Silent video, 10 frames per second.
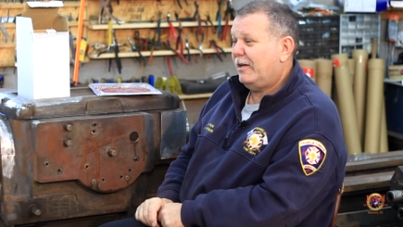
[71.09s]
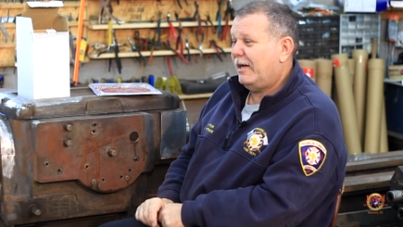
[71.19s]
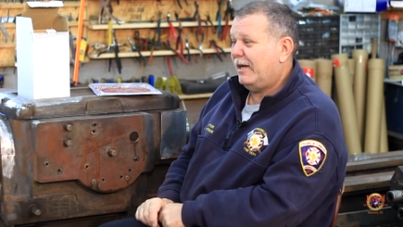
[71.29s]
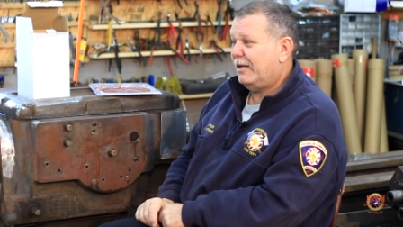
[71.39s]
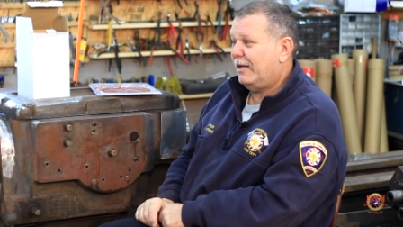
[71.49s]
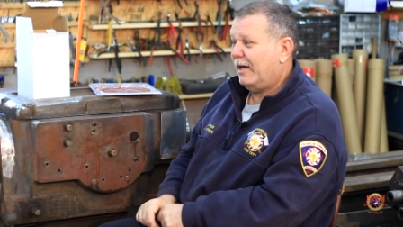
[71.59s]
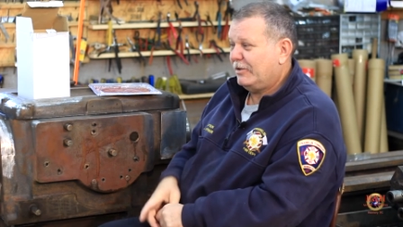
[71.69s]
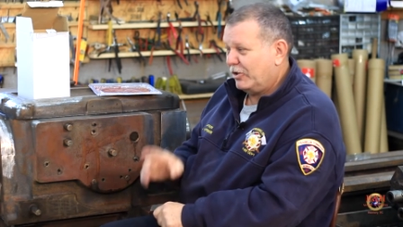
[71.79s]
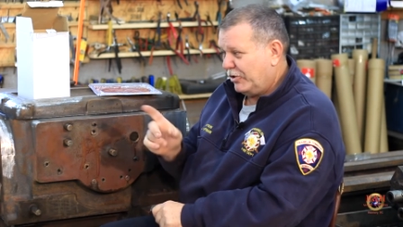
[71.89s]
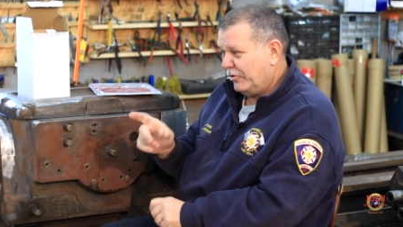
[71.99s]
and I
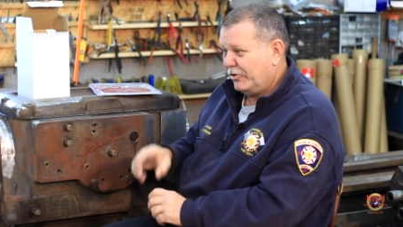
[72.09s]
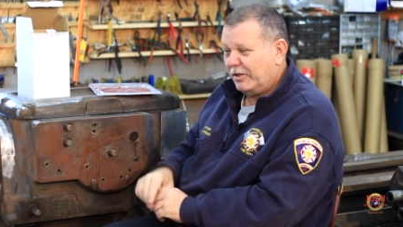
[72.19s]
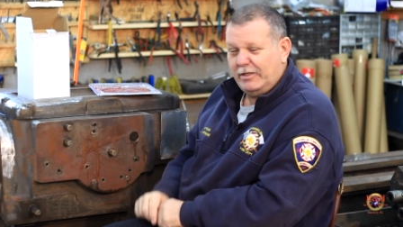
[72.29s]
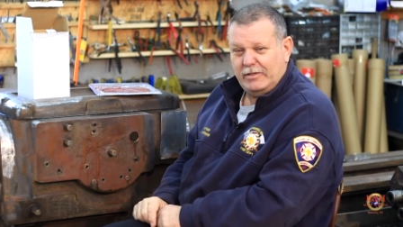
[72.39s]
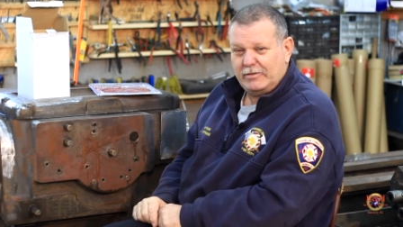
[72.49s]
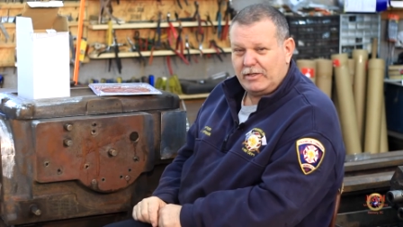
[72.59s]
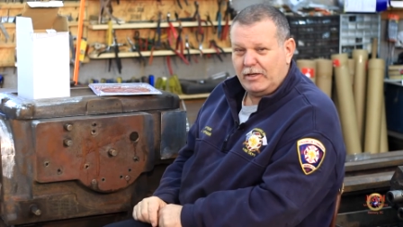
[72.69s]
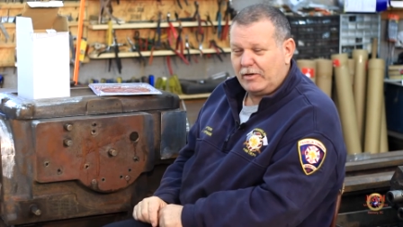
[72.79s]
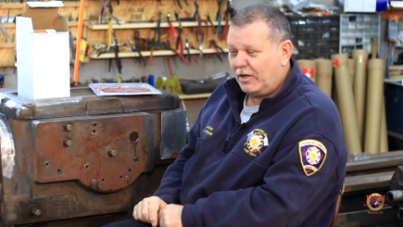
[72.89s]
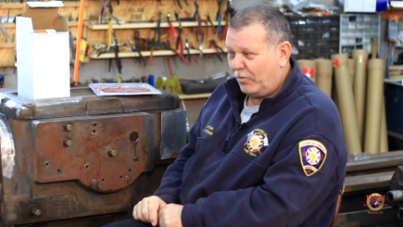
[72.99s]
just used it
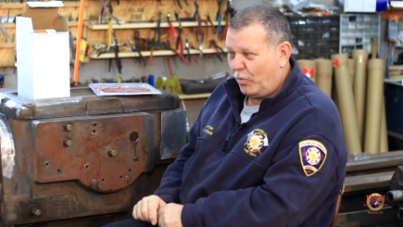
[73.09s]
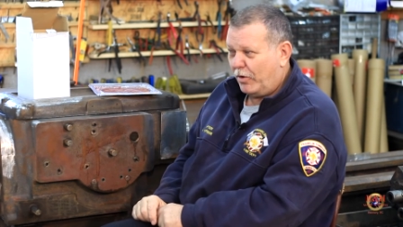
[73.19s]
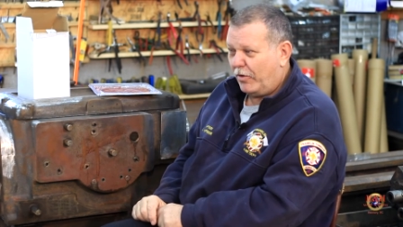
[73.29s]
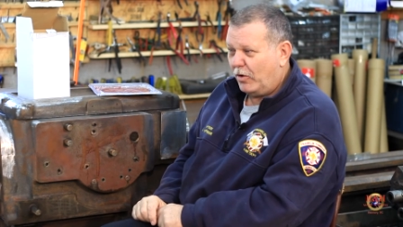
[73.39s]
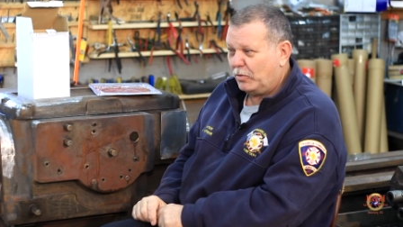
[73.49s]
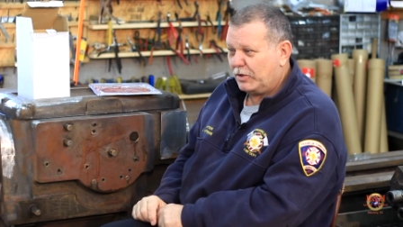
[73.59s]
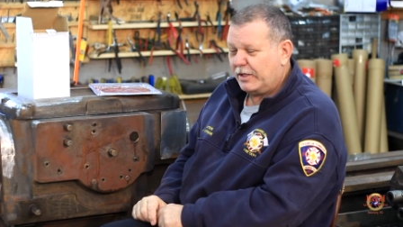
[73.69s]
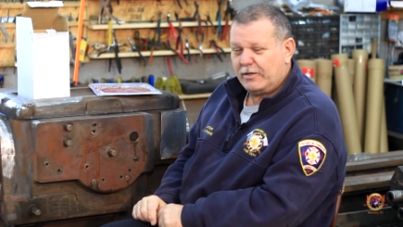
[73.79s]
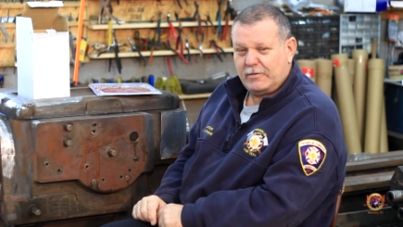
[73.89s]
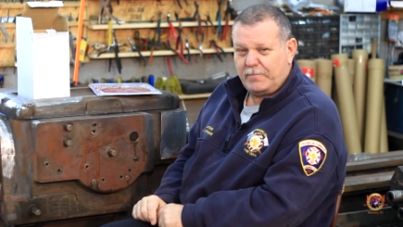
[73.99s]
to cut one of the holes
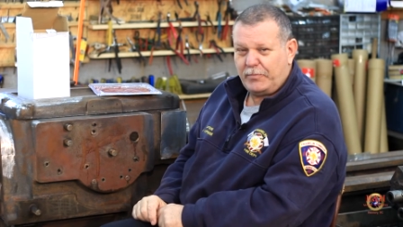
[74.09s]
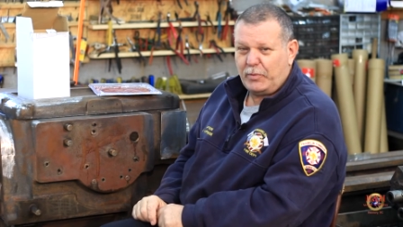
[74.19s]
here.